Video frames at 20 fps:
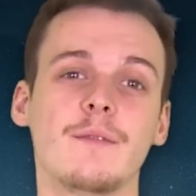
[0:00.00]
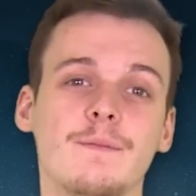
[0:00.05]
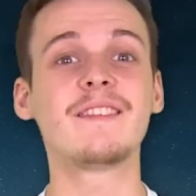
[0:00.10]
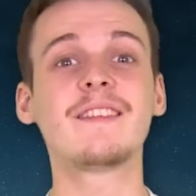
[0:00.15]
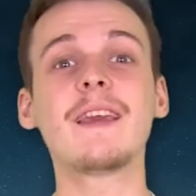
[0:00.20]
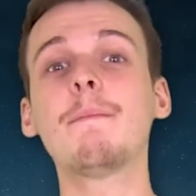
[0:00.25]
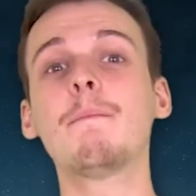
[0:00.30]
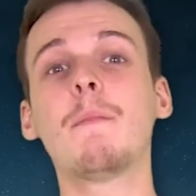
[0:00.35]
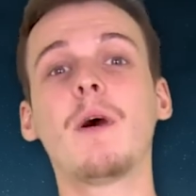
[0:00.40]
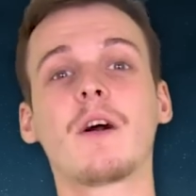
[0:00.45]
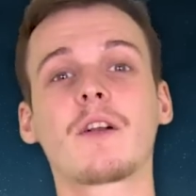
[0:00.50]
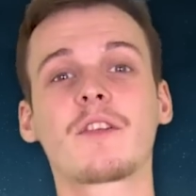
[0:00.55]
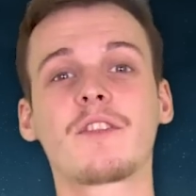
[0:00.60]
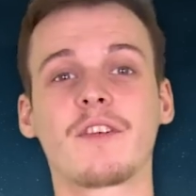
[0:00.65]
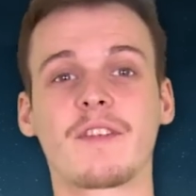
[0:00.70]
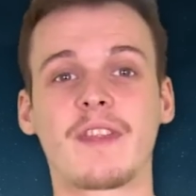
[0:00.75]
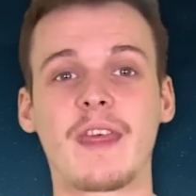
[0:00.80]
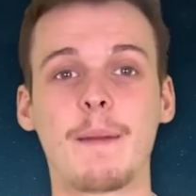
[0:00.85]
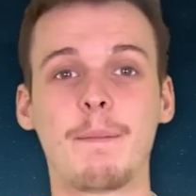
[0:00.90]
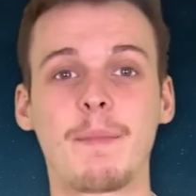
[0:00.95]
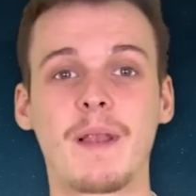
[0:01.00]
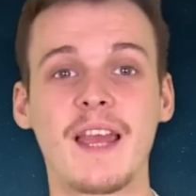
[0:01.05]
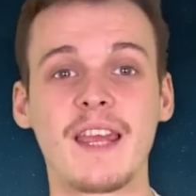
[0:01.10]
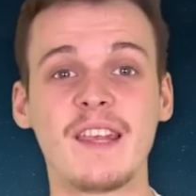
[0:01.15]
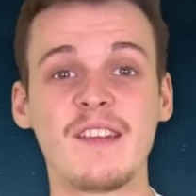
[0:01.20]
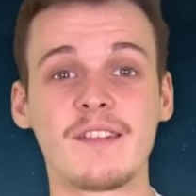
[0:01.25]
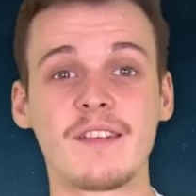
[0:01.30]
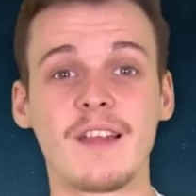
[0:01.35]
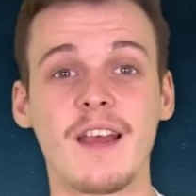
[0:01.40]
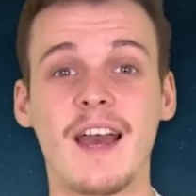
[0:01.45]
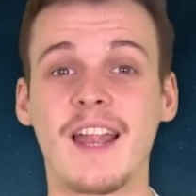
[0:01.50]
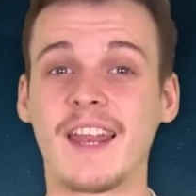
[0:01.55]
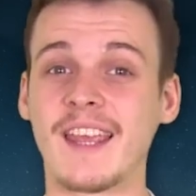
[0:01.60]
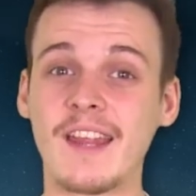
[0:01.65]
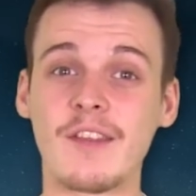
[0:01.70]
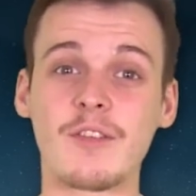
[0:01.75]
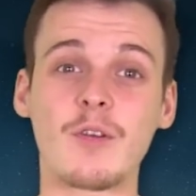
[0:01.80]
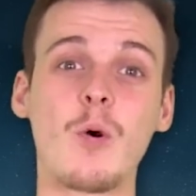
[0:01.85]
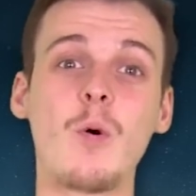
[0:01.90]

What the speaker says: Denmark took their place and against